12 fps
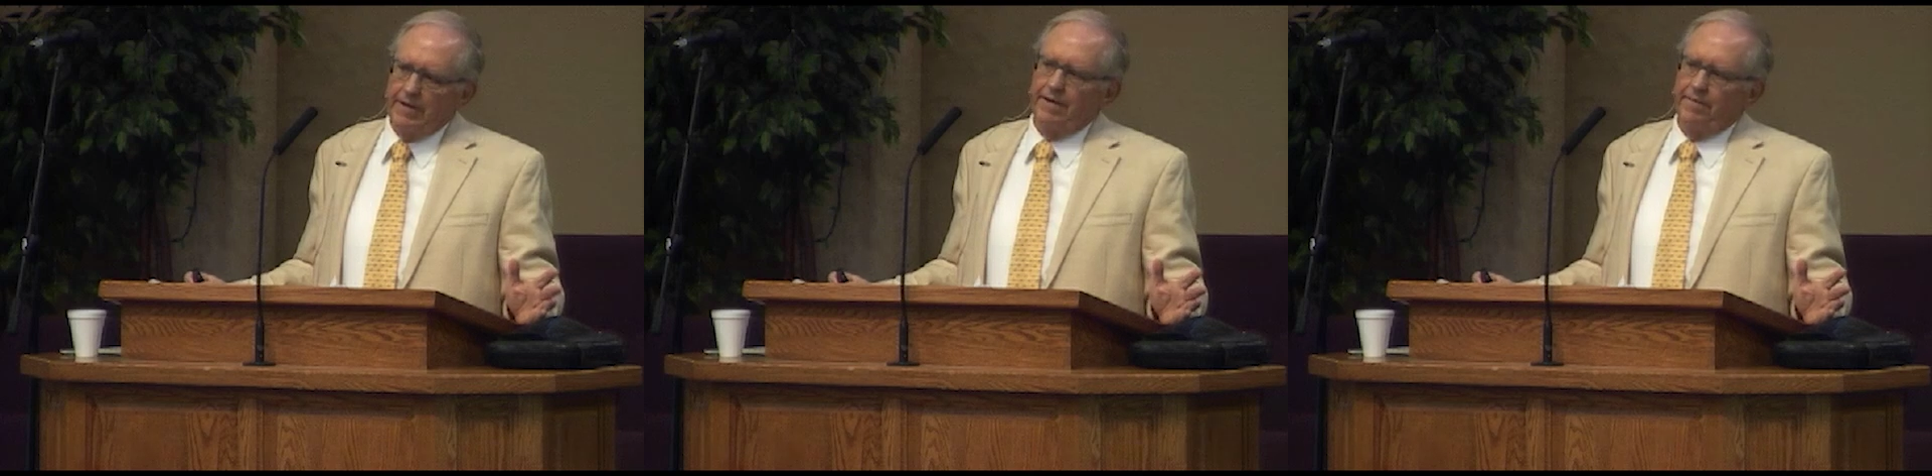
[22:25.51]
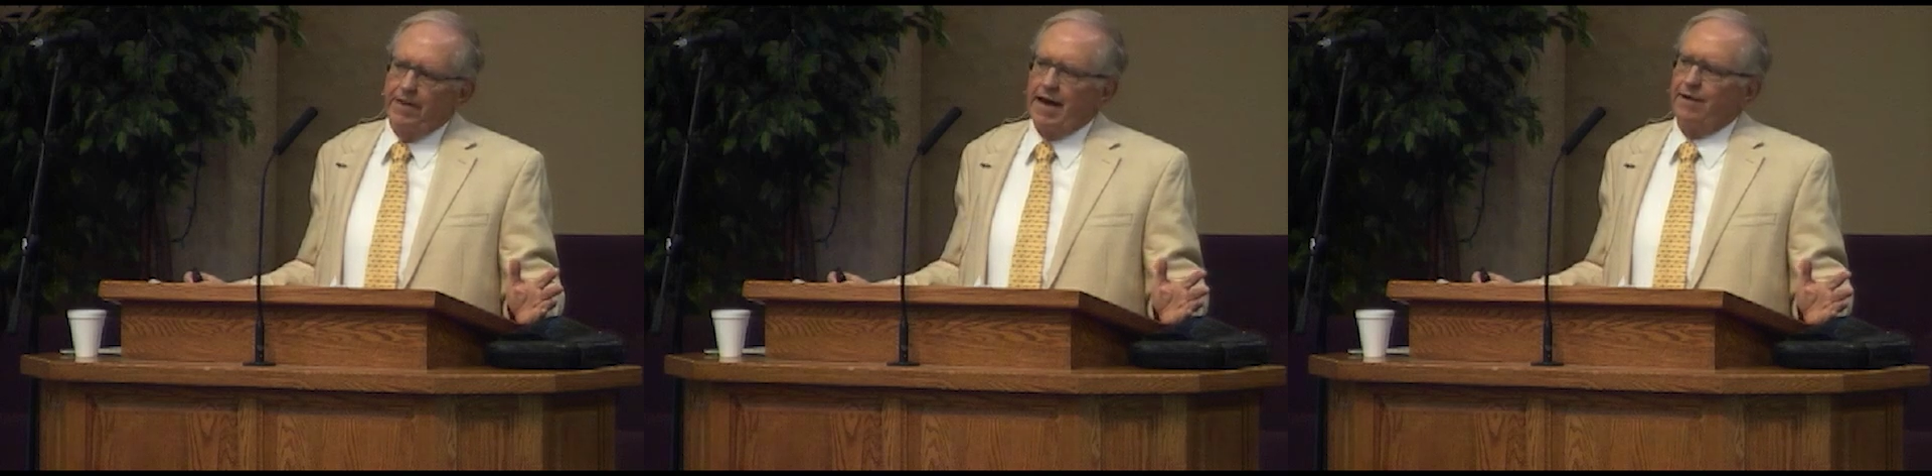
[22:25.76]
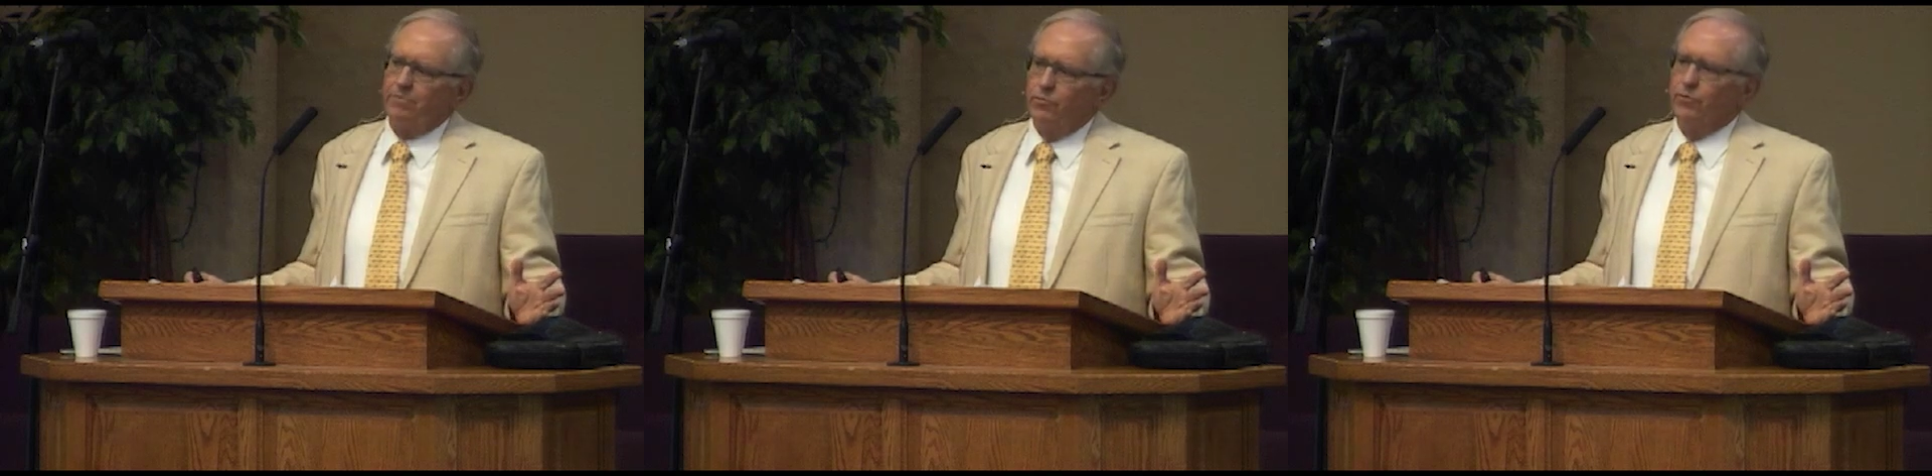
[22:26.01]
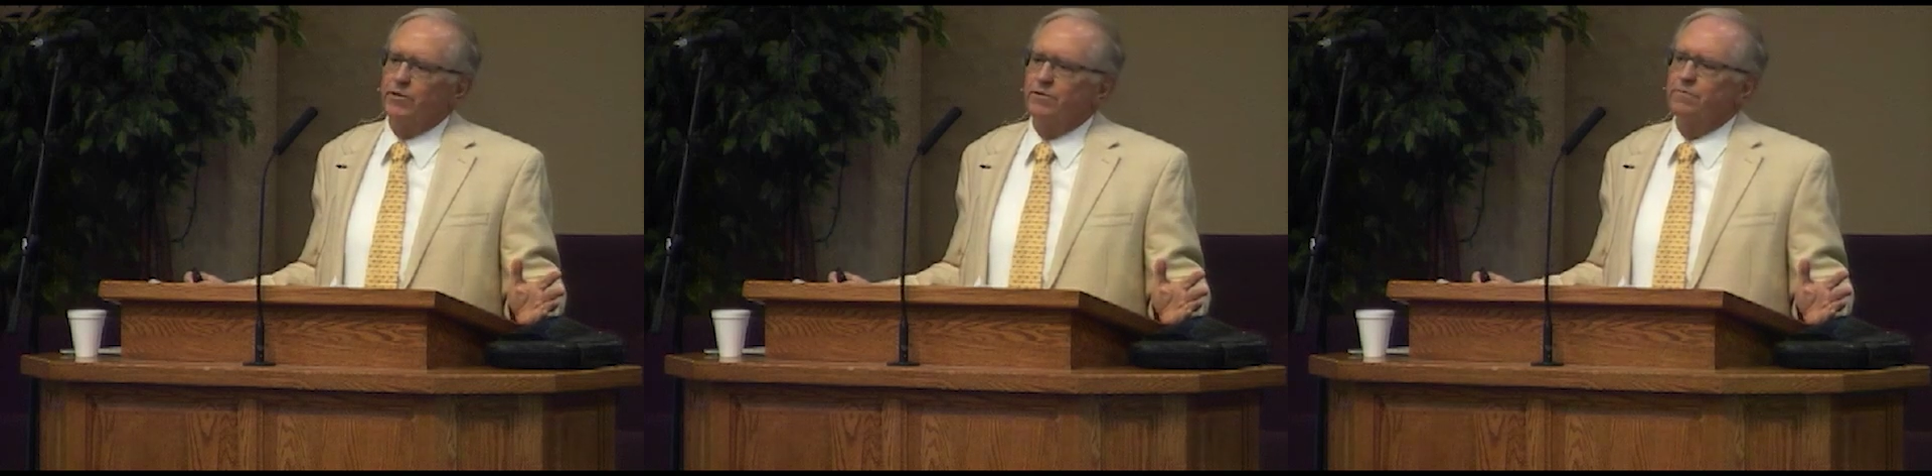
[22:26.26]
that
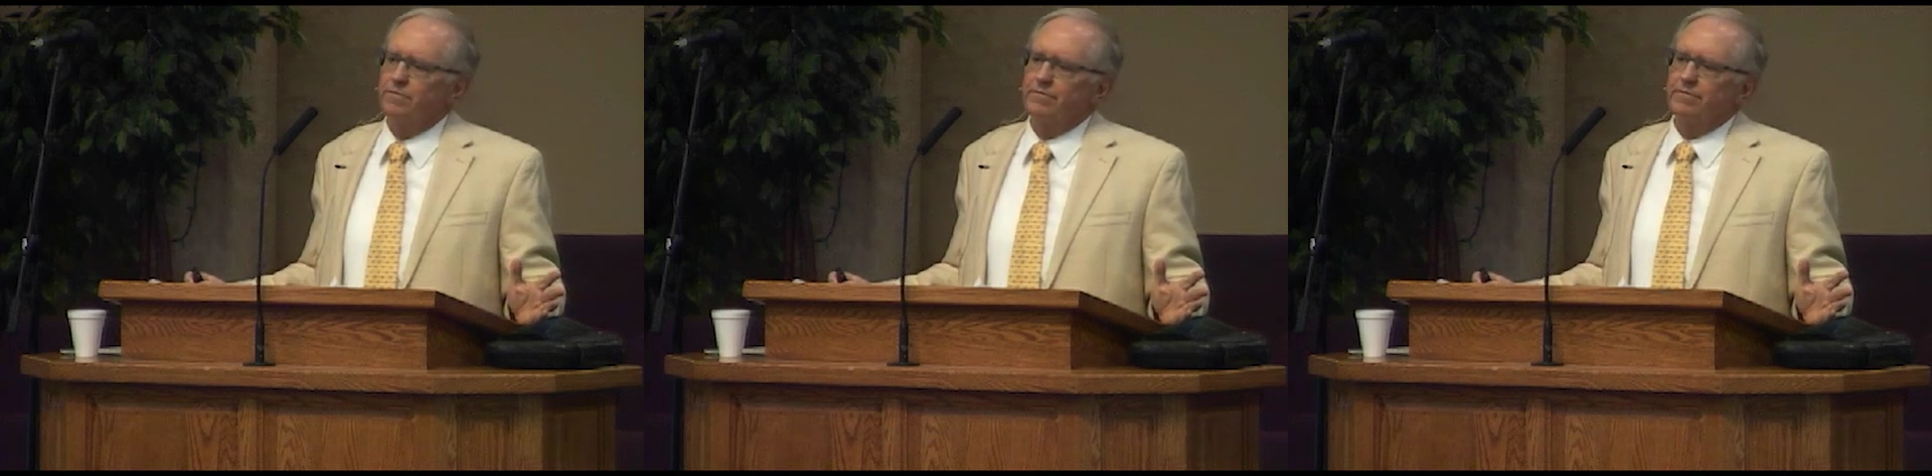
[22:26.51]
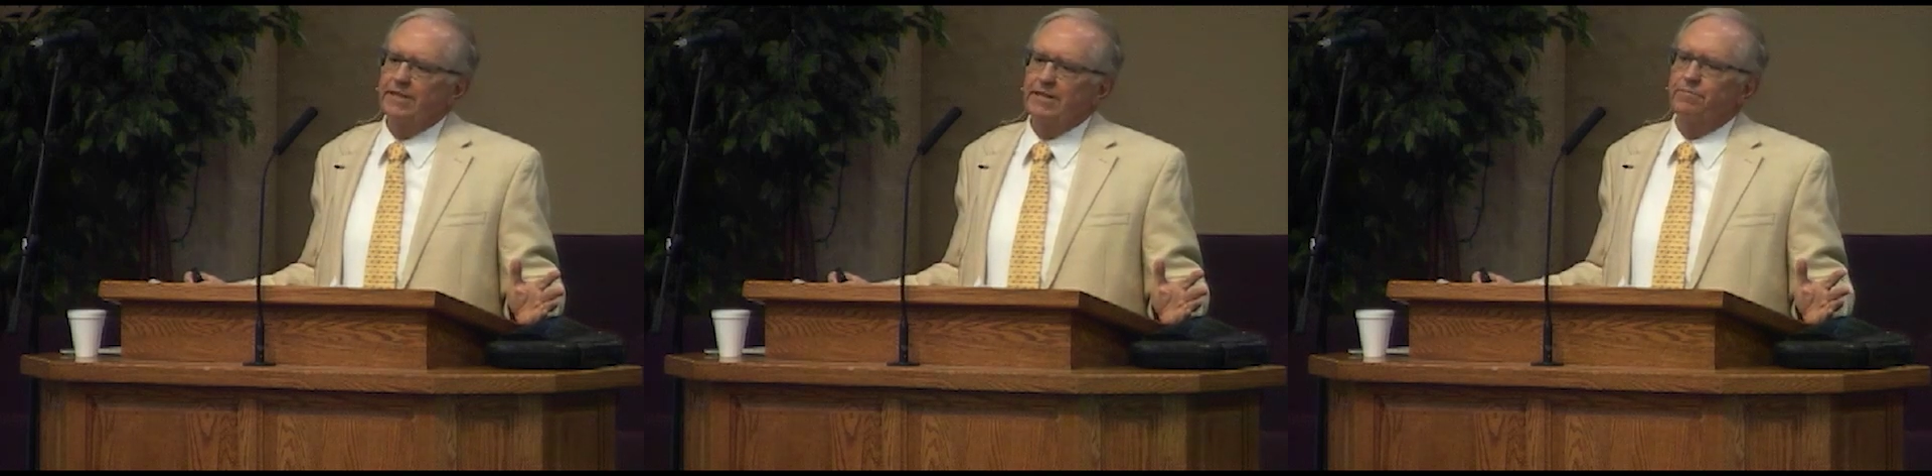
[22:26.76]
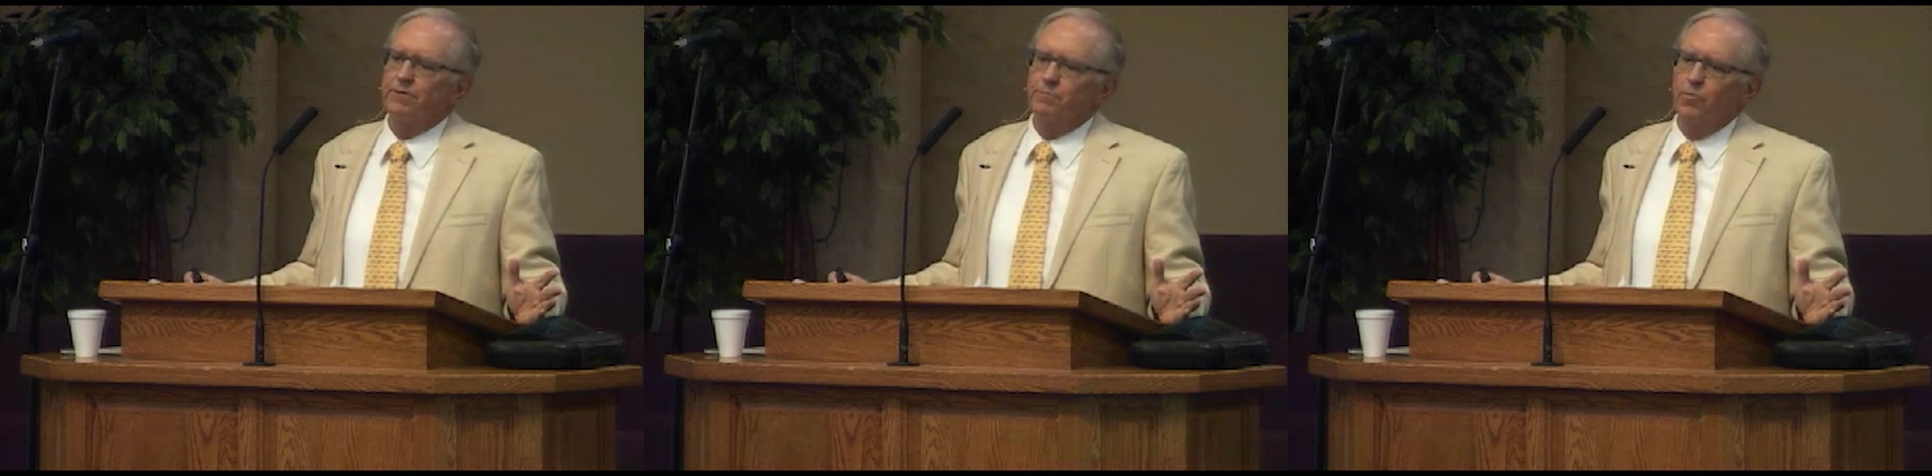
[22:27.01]
would even